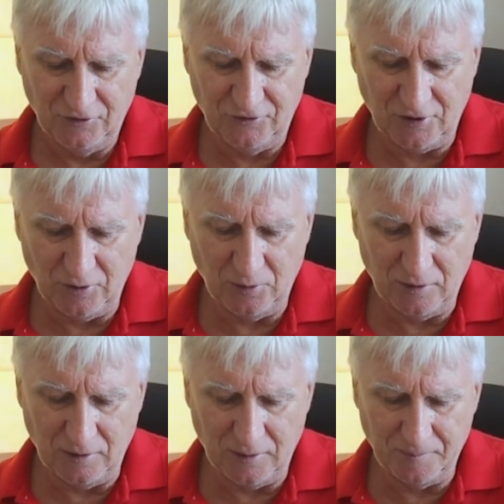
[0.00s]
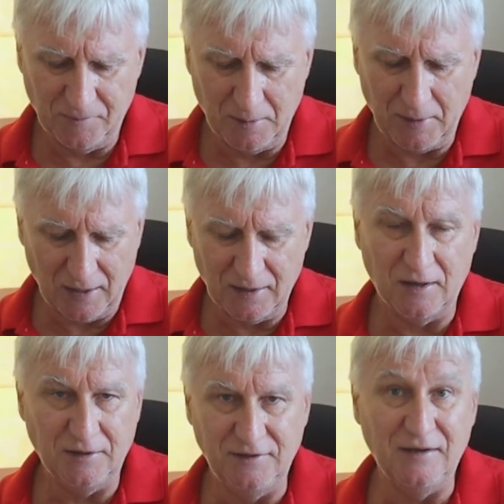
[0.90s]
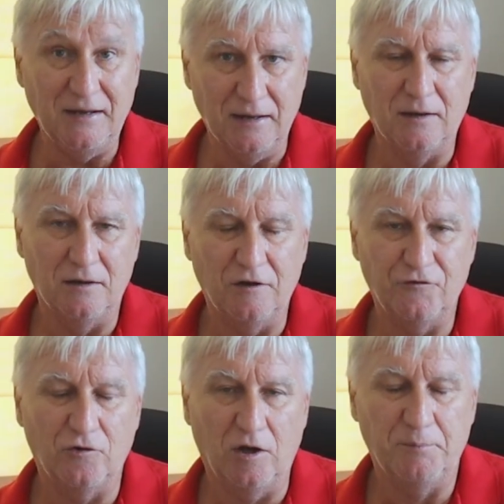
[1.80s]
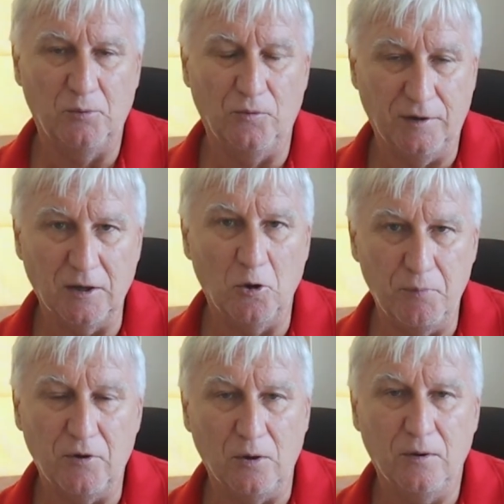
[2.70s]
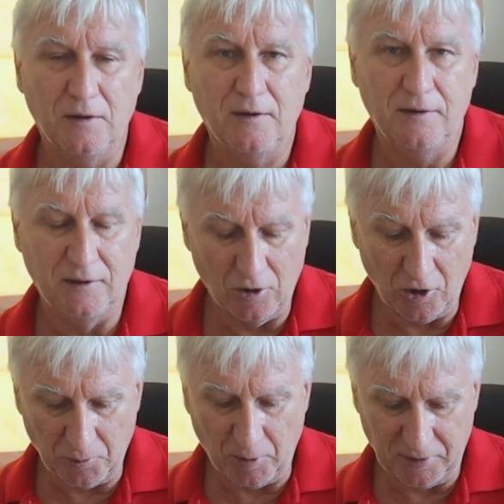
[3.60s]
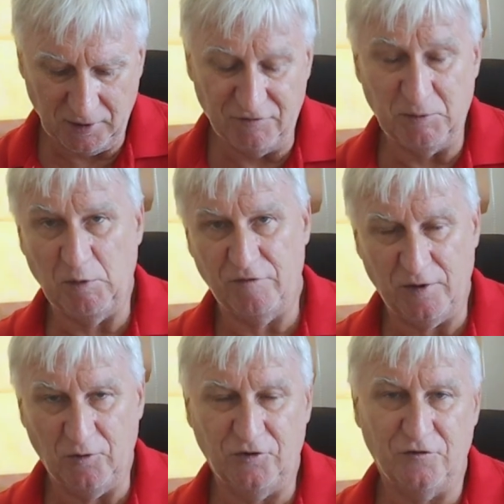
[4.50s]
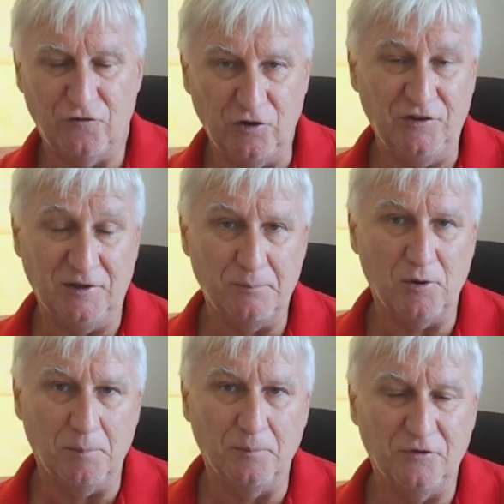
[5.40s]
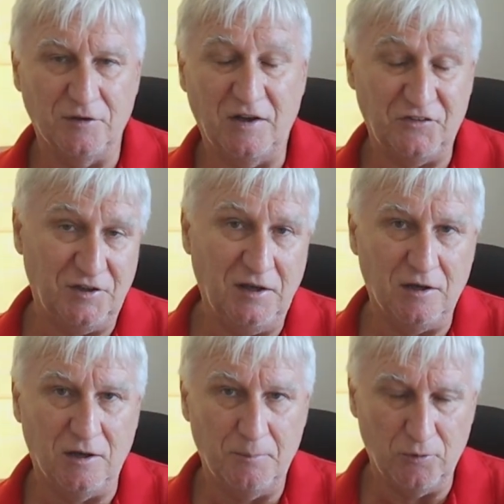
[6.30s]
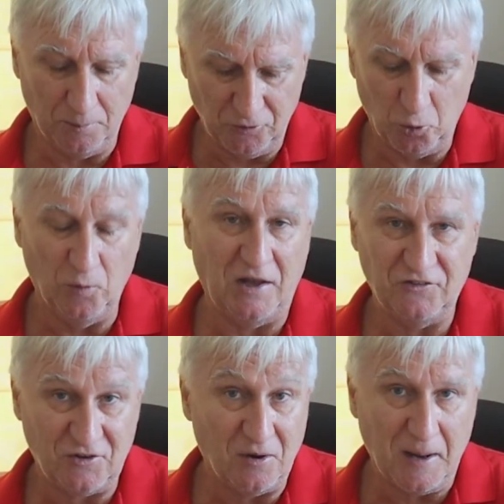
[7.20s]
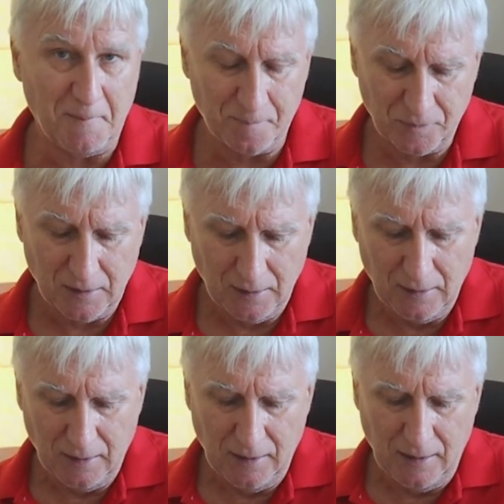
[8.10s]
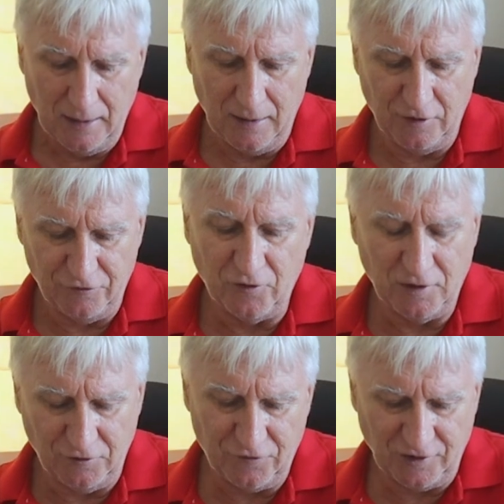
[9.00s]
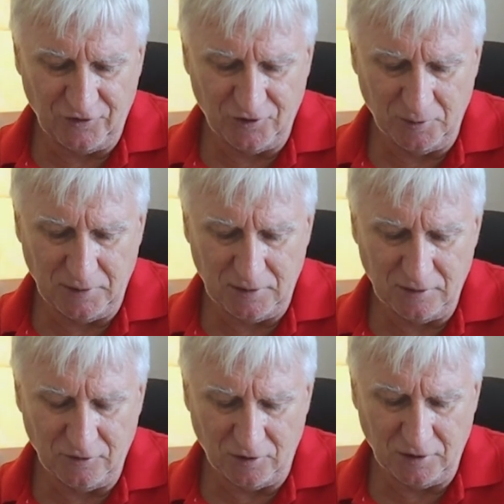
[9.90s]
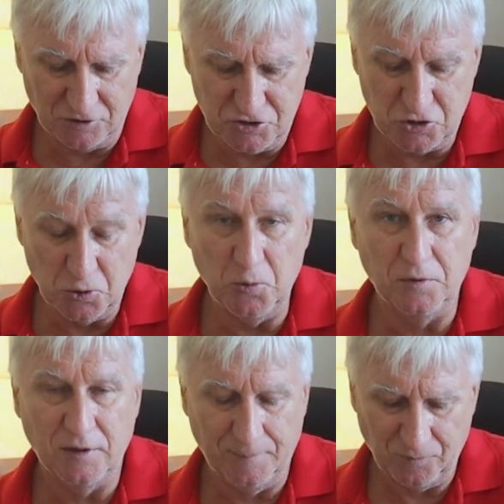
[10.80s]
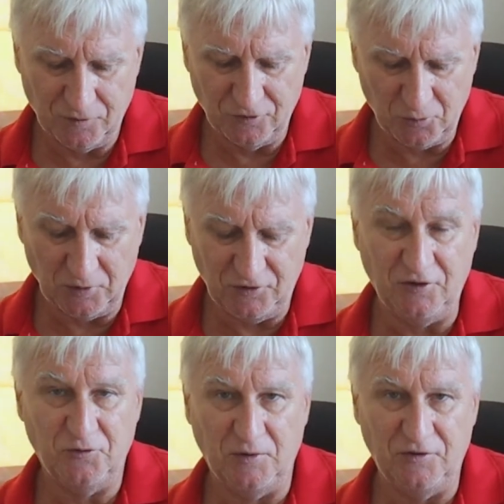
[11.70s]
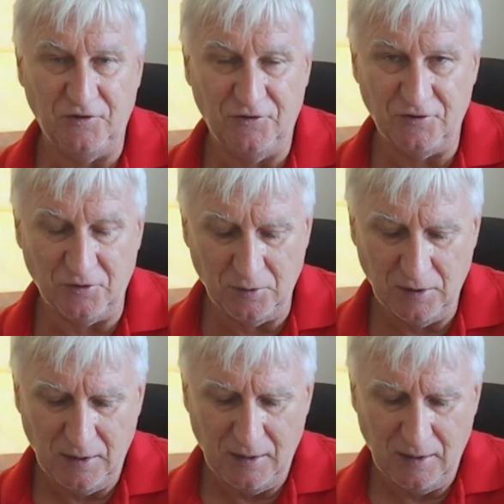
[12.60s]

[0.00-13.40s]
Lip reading: So about a year after I bought the GoPro. I've been living with those freezing problems and SD card problems all that time, and they finally fixed them in June 2022.